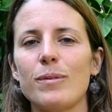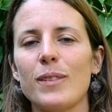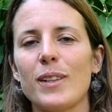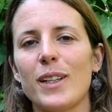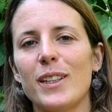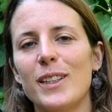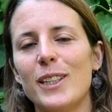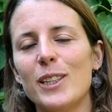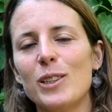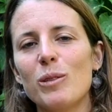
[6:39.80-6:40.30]

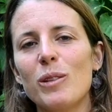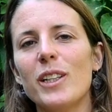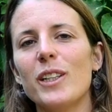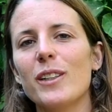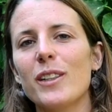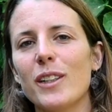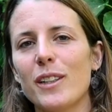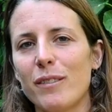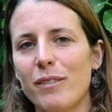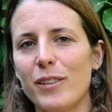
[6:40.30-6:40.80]
This way
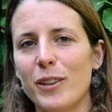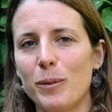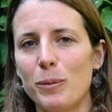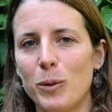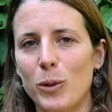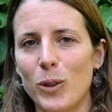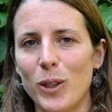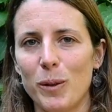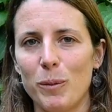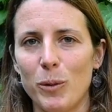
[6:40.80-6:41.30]
you're going to feel
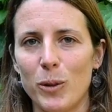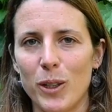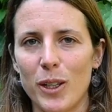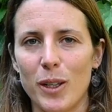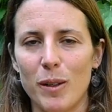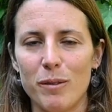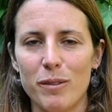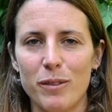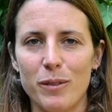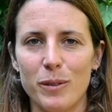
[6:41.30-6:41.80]
more and more
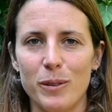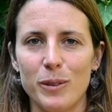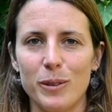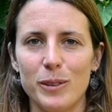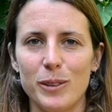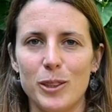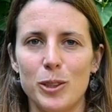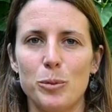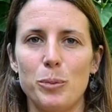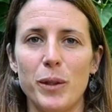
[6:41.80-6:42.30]
comfortable
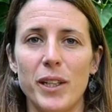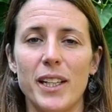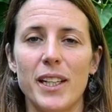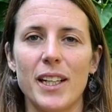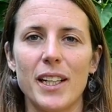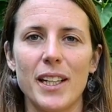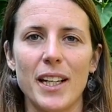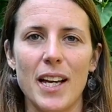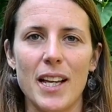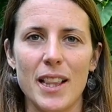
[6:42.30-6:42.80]

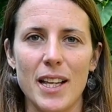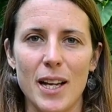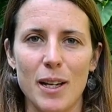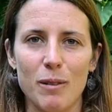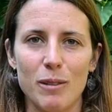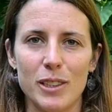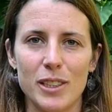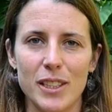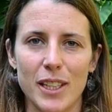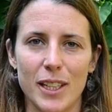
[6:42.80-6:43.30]
speaking light
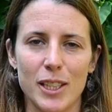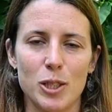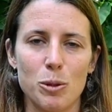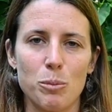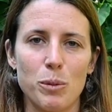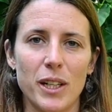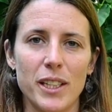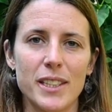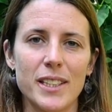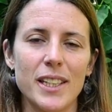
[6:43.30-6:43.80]
language,
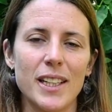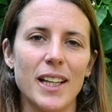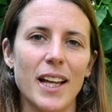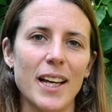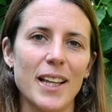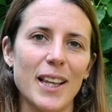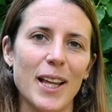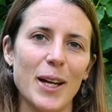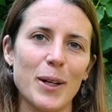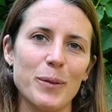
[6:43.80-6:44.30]
expressing
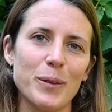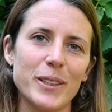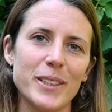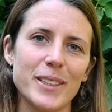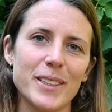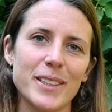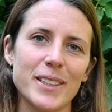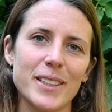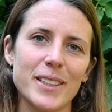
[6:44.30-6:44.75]
light language.